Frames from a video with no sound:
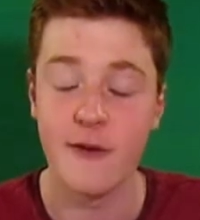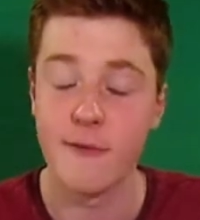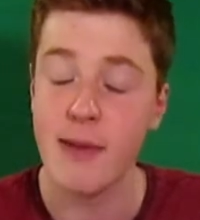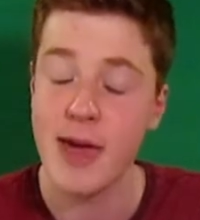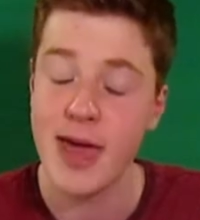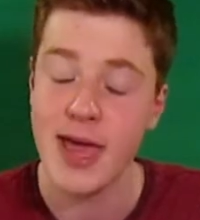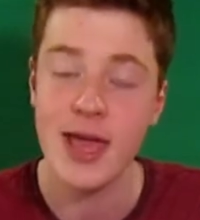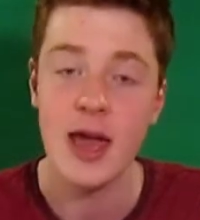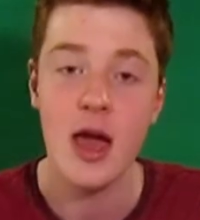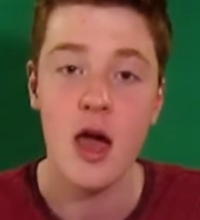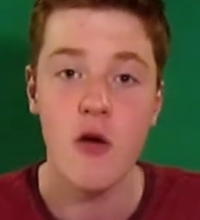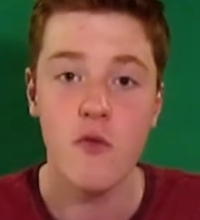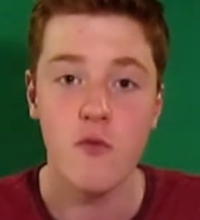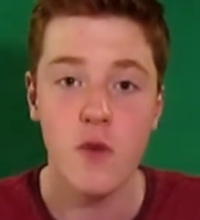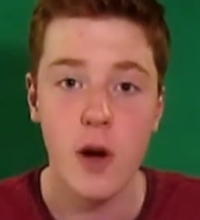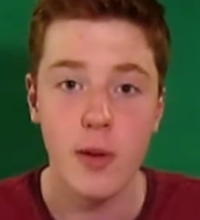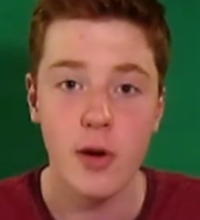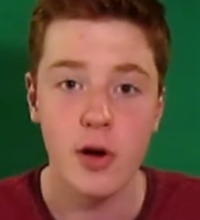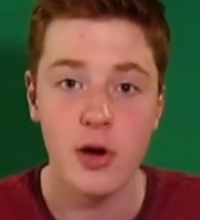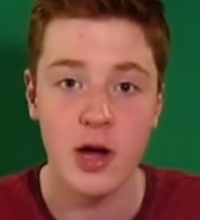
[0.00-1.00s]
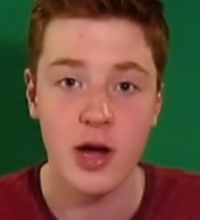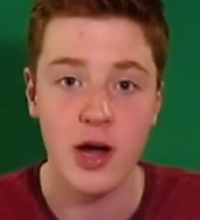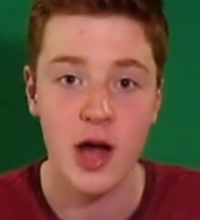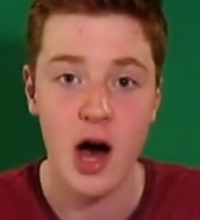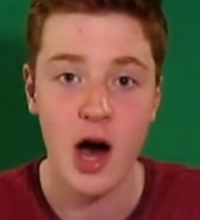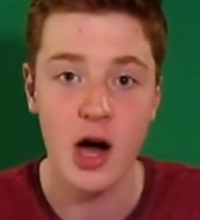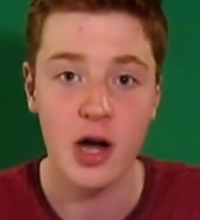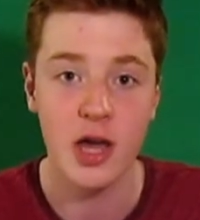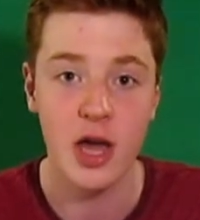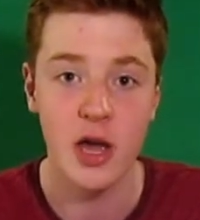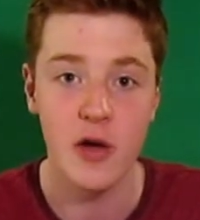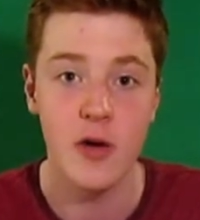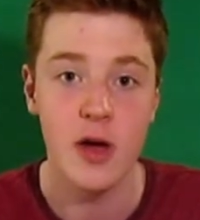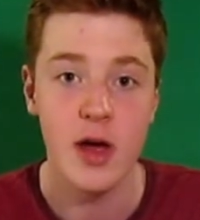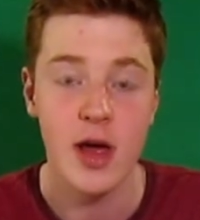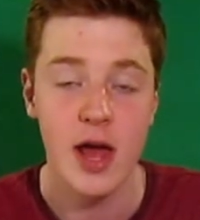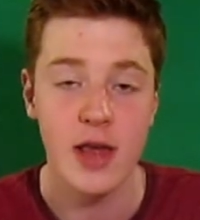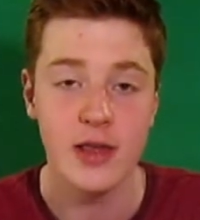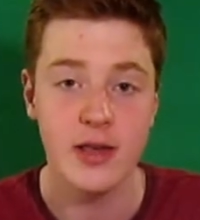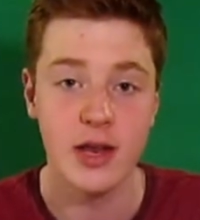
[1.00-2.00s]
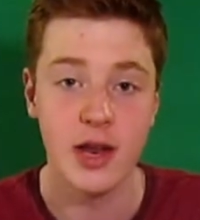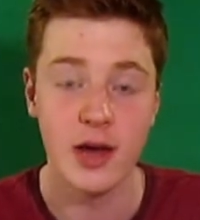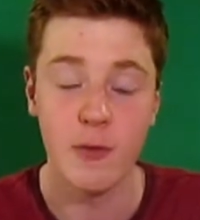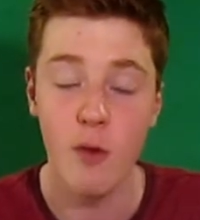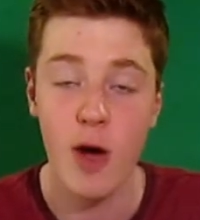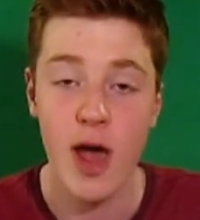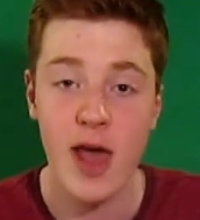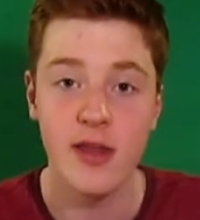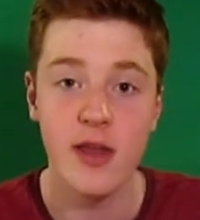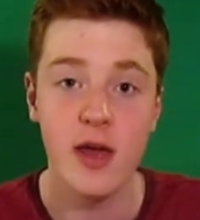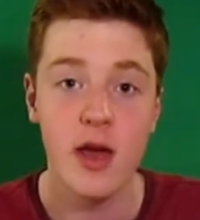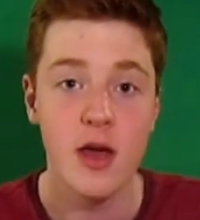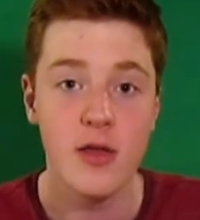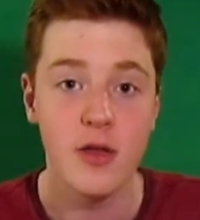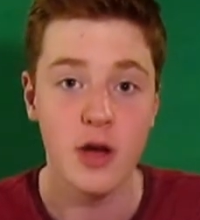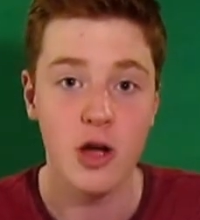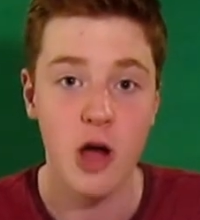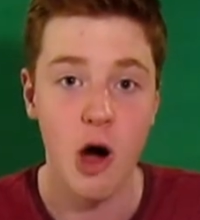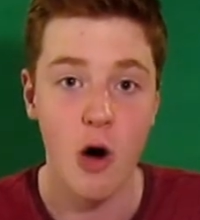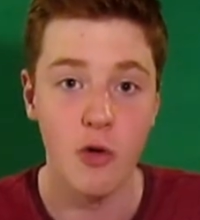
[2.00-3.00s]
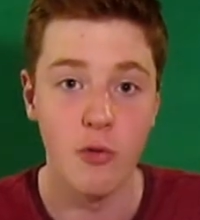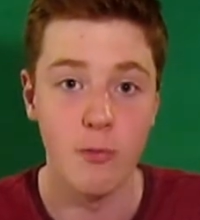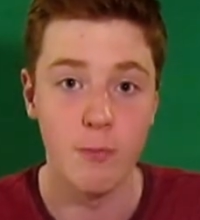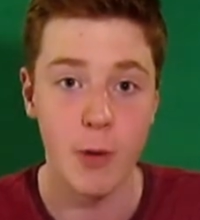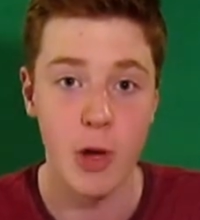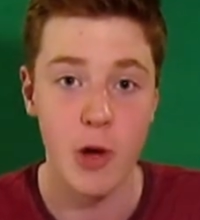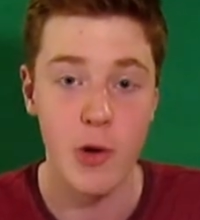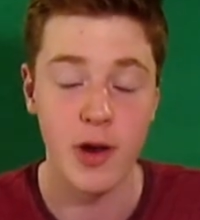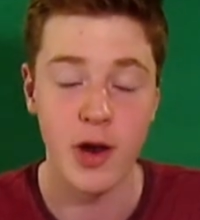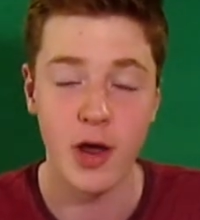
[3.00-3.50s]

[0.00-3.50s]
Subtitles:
For me, Romelu Lukaku is going to win the Golden Boot,